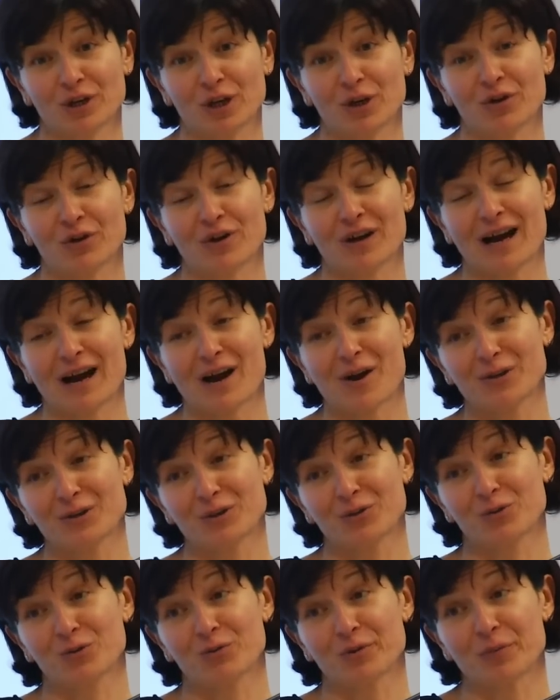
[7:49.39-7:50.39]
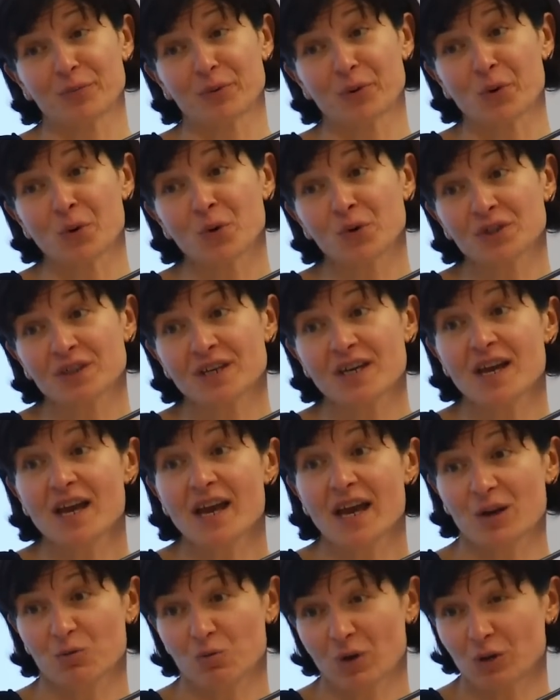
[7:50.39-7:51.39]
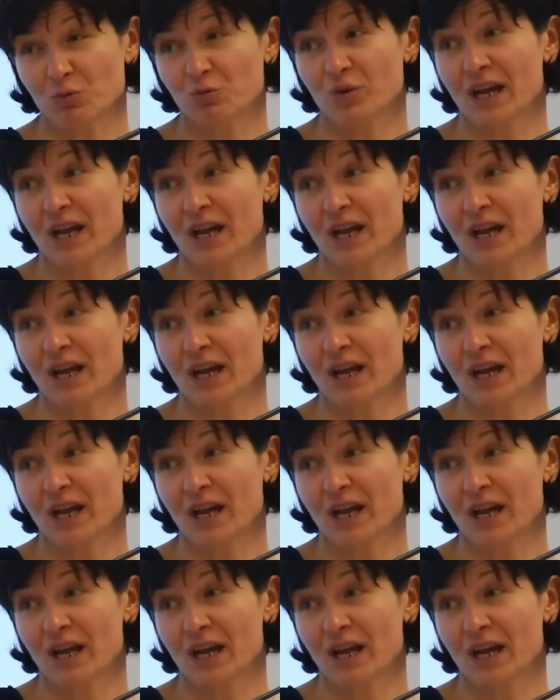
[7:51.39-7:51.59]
our annual report, and what